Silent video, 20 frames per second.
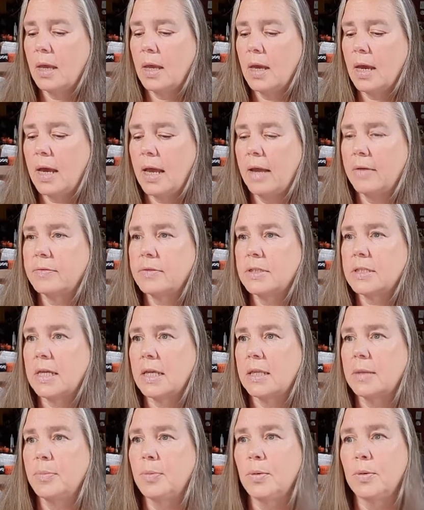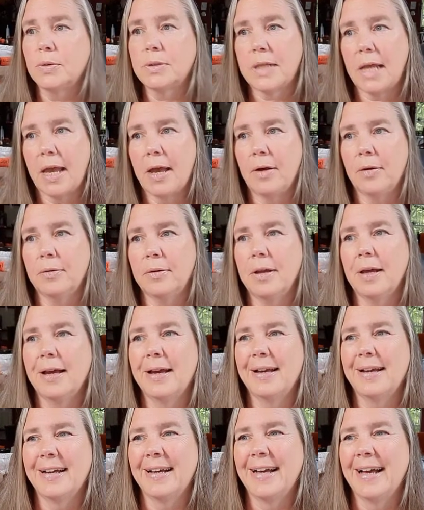I have to take the pool down.
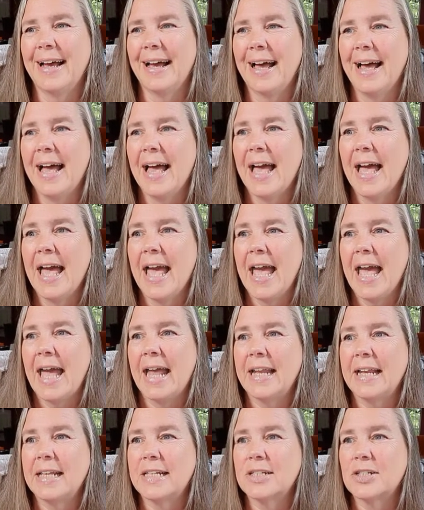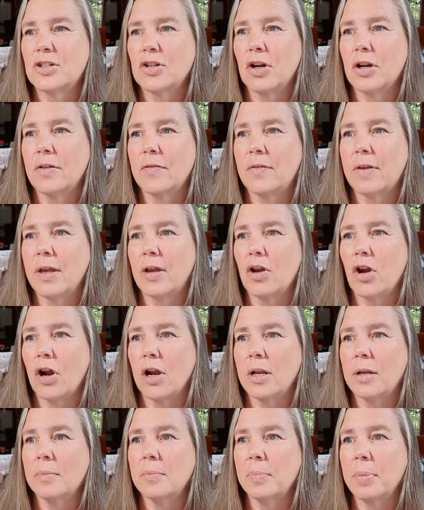And instead of
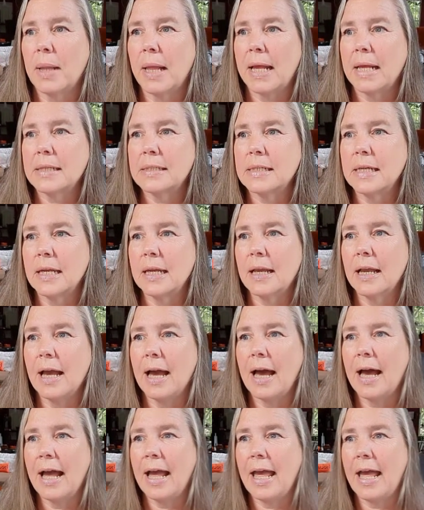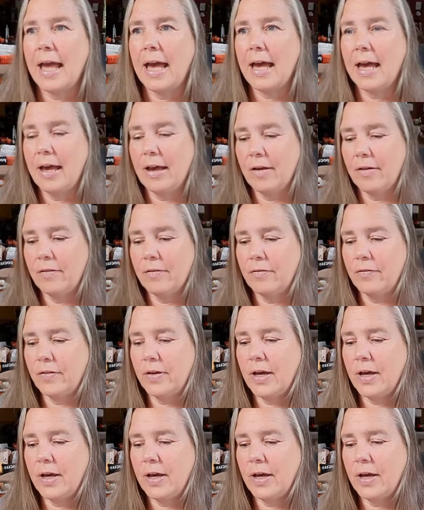garden planting, I have